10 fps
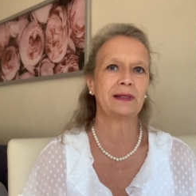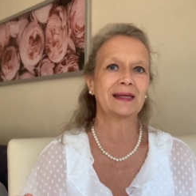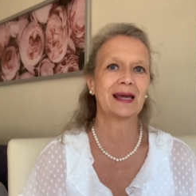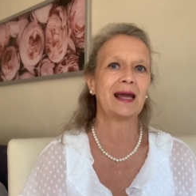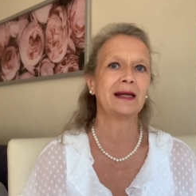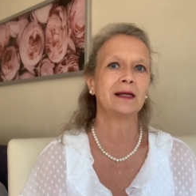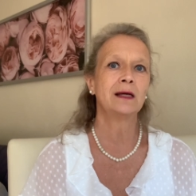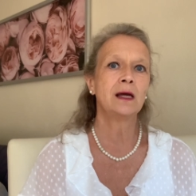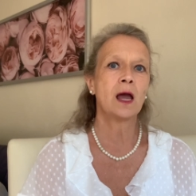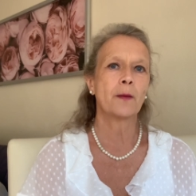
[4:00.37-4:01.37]
again,
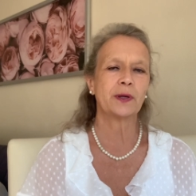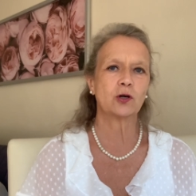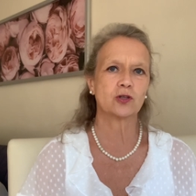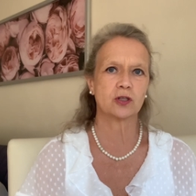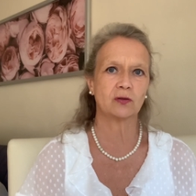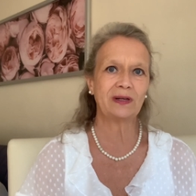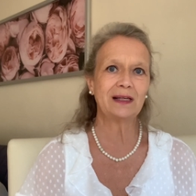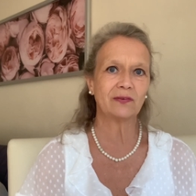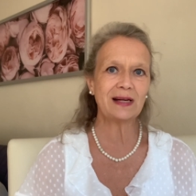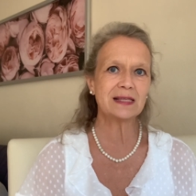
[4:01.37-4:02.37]
because the real
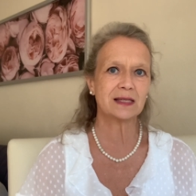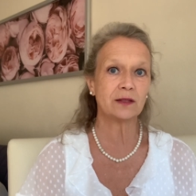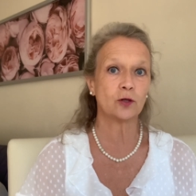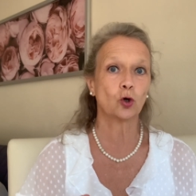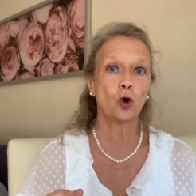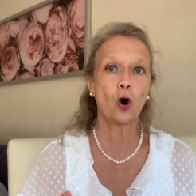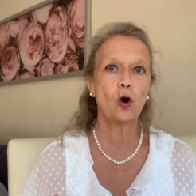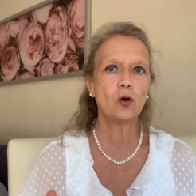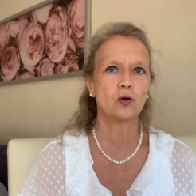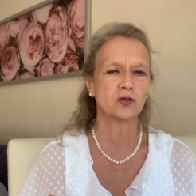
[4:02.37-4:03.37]
reason, the
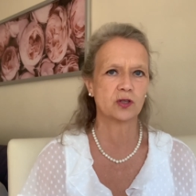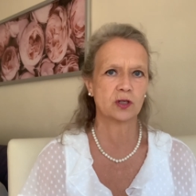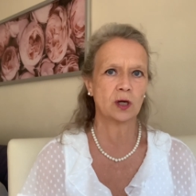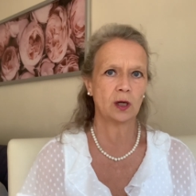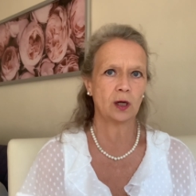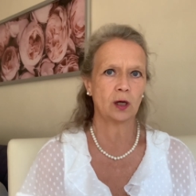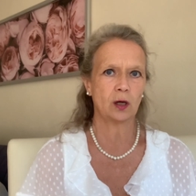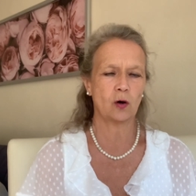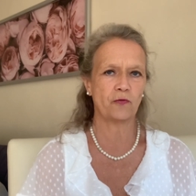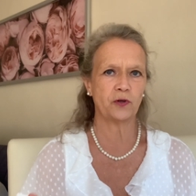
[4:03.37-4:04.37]
cause
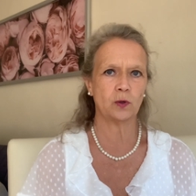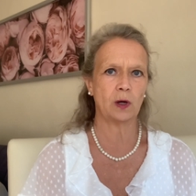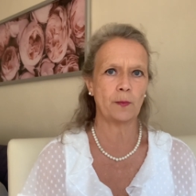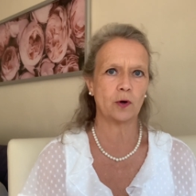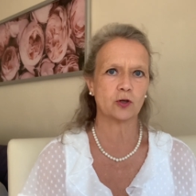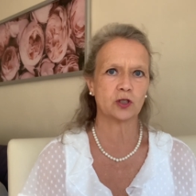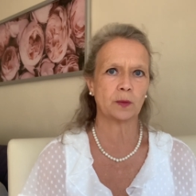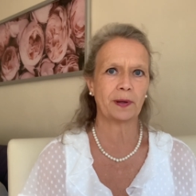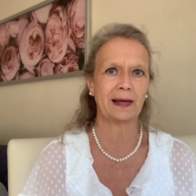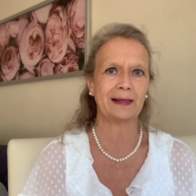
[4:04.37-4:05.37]
of your emotional
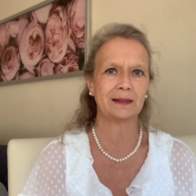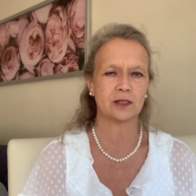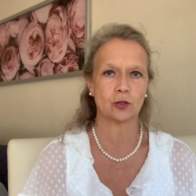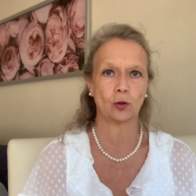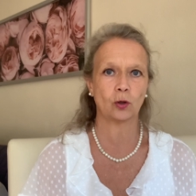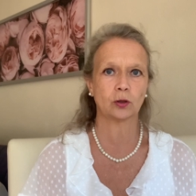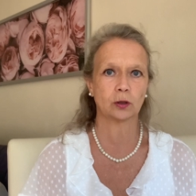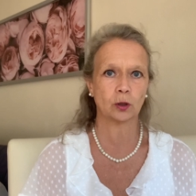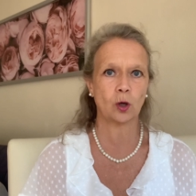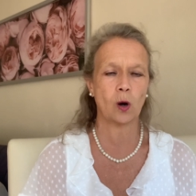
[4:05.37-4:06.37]
pain is not
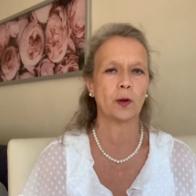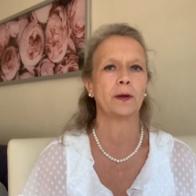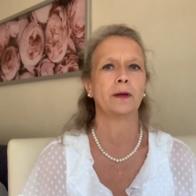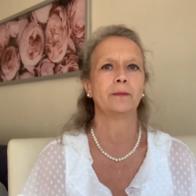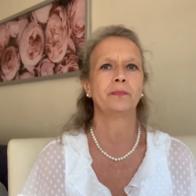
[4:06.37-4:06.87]
gone.